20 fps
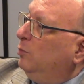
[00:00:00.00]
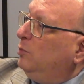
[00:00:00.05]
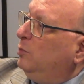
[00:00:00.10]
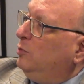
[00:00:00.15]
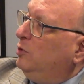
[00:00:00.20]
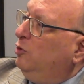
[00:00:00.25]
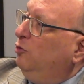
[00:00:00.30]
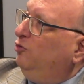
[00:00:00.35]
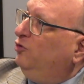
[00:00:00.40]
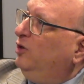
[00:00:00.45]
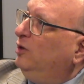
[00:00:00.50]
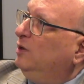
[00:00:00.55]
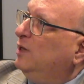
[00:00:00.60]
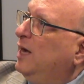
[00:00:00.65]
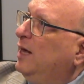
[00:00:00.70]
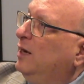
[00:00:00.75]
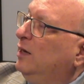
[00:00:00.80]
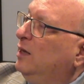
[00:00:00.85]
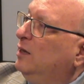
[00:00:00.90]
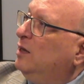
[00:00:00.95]
using
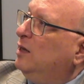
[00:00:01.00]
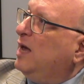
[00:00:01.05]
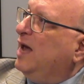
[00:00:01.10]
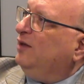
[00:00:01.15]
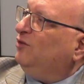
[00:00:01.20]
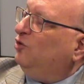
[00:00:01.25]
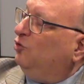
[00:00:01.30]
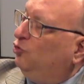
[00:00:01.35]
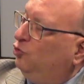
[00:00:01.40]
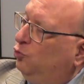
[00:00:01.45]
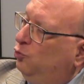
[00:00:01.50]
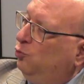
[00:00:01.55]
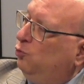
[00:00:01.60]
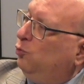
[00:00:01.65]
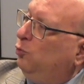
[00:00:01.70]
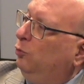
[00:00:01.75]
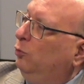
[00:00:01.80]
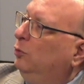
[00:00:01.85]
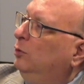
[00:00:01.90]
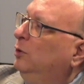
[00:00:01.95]
that as a
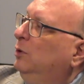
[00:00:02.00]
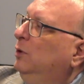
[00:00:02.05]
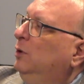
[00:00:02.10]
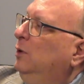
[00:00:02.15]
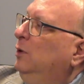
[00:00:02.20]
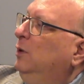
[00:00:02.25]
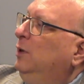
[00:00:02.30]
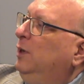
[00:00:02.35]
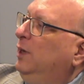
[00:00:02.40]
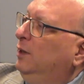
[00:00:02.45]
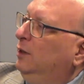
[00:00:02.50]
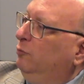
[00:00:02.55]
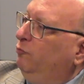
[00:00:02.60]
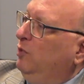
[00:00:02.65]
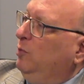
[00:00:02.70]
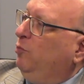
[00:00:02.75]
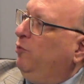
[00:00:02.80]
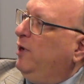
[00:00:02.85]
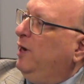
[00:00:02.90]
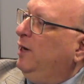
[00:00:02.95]
tool in the
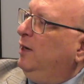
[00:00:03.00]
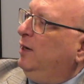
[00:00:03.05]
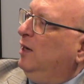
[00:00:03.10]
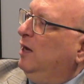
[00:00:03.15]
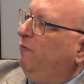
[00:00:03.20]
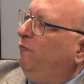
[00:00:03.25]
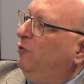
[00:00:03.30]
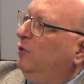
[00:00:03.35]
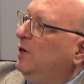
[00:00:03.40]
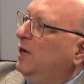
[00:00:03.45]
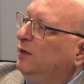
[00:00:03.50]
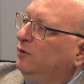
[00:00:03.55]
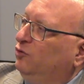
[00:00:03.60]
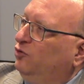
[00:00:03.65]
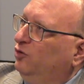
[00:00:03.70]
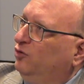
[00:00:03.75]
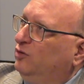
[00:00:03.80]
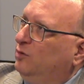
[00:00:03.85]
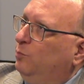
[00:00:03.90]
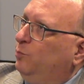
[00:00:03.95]
rebranding effort, not
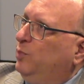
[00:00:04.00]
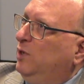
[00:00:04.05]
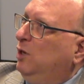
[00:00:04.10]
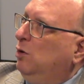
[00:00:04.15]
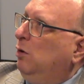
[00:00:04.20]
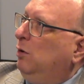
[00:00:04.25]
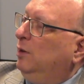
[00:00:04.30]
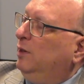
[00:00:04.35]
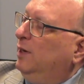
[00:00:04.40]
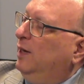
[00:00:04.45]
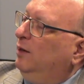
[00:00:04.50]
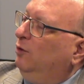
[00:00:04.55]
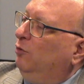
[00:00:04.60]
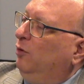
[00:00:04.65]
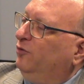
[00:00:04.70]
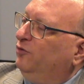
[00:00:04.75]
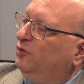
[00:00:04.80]
just the be all and end all.